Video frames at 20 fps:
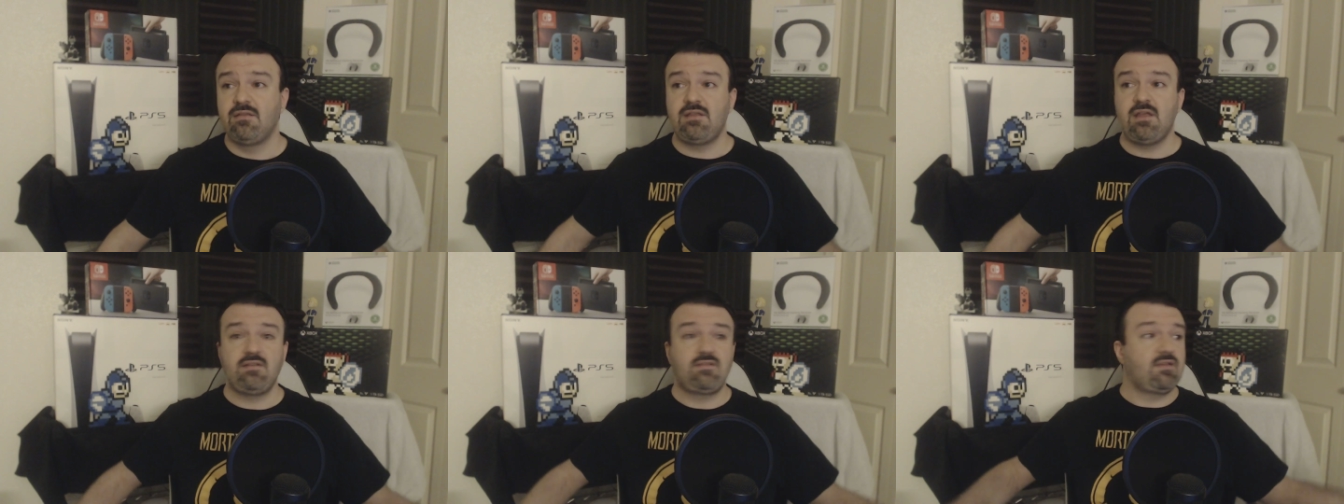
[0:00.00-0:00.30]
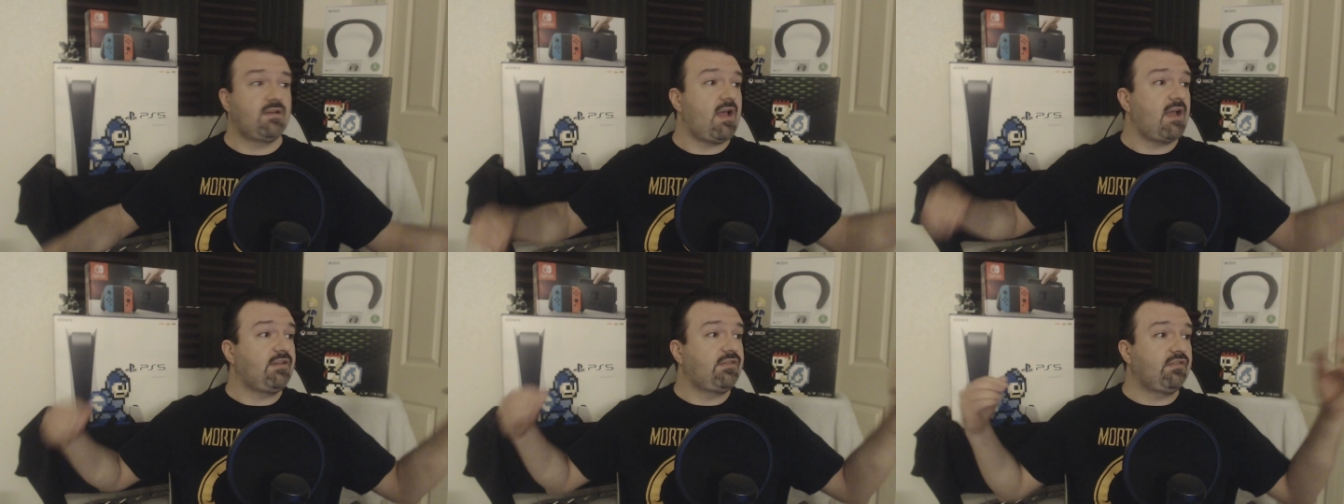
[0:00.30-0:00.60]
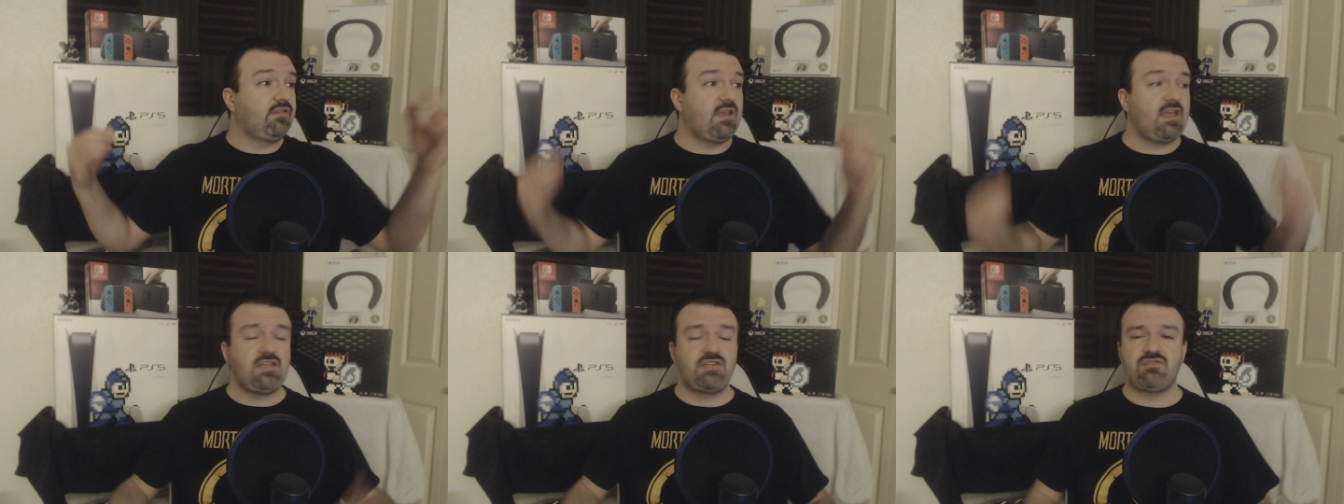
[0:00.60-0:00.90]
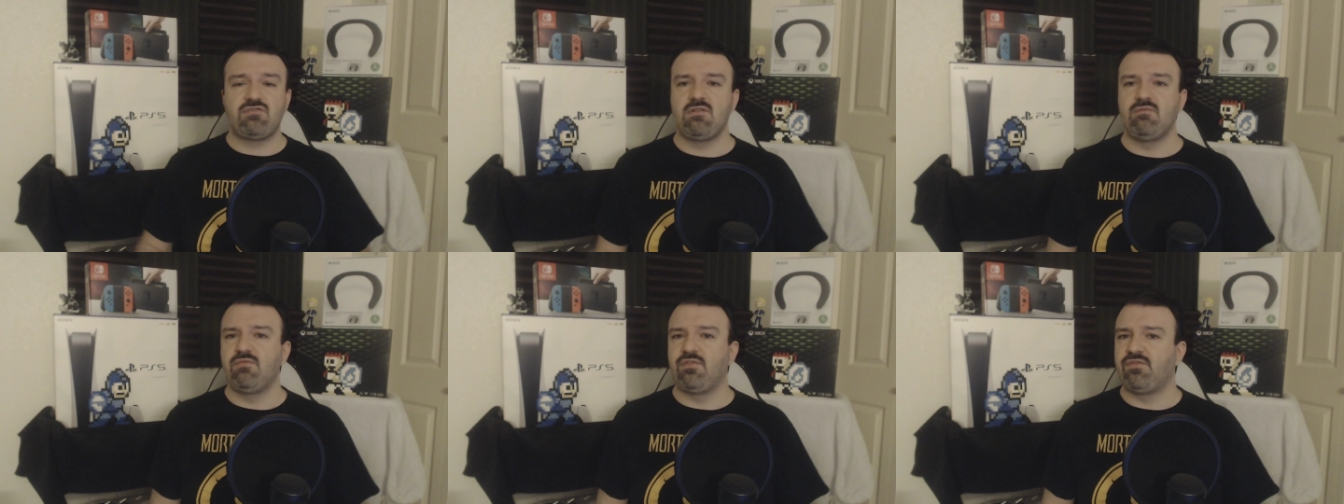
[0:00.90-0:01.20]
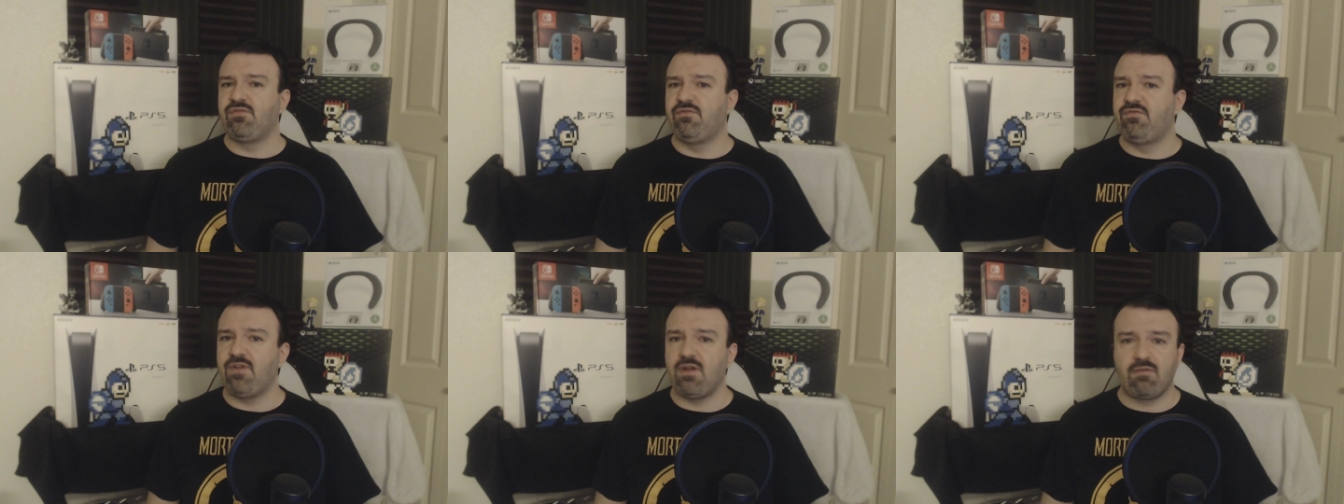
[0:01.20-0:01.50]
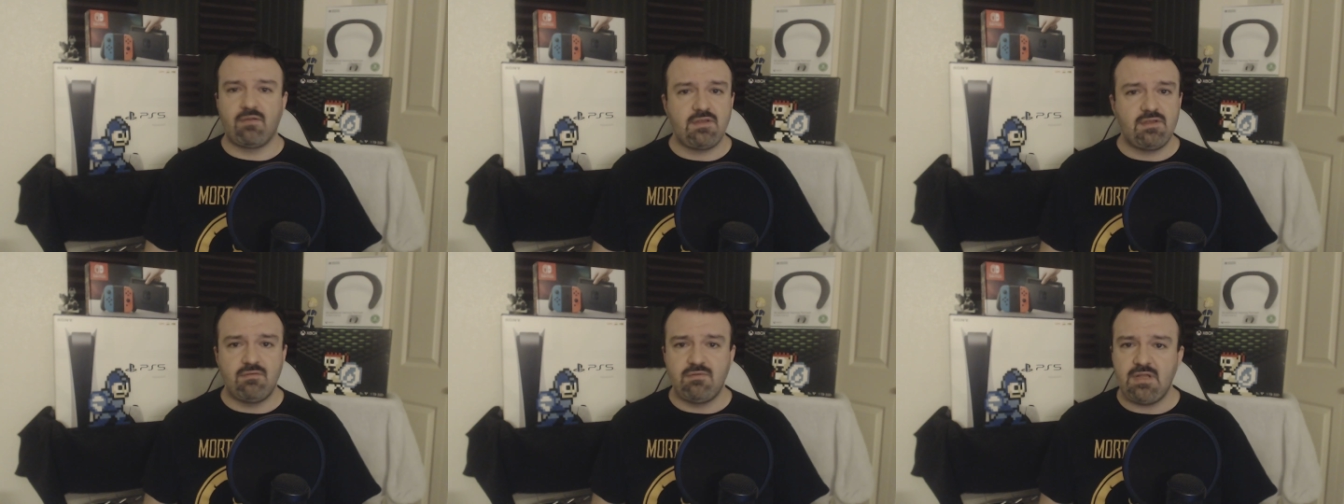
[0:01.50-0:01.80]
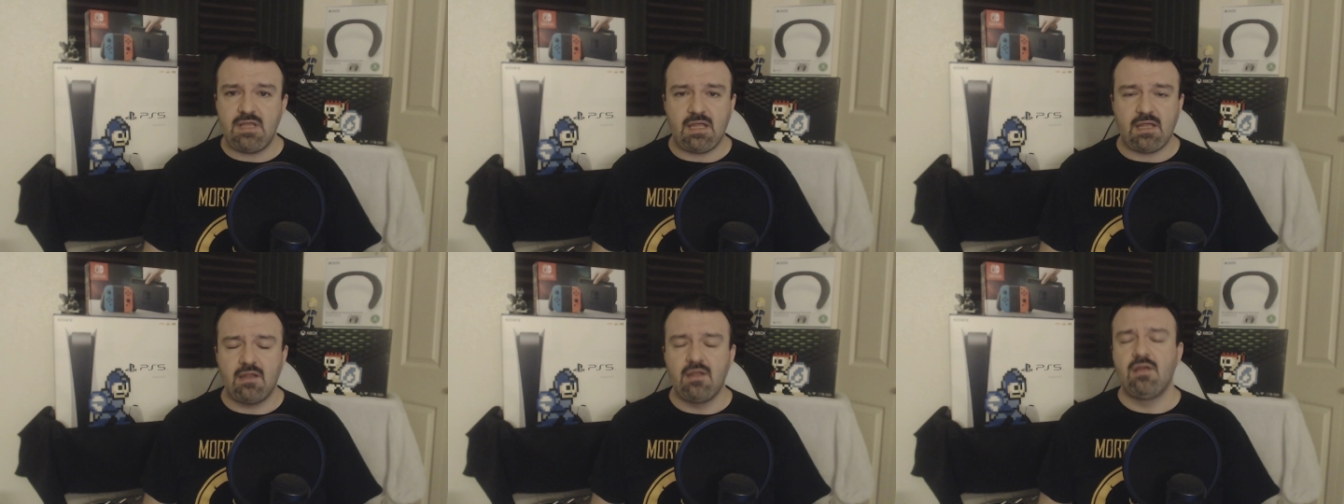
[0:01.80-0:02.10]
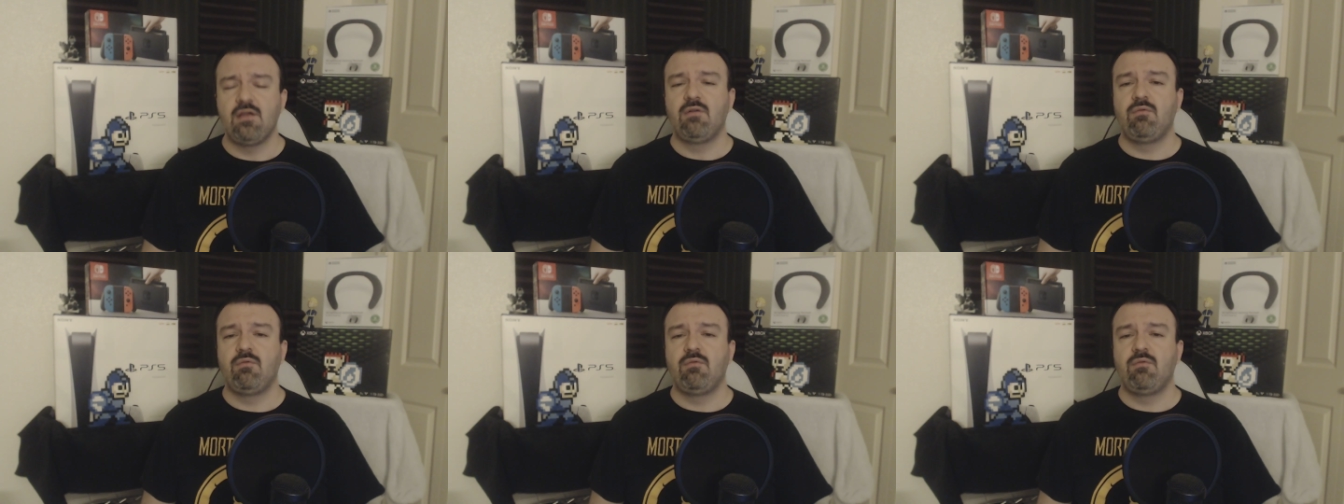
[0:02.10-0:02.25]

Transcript: Then tonight's late stream was very unique.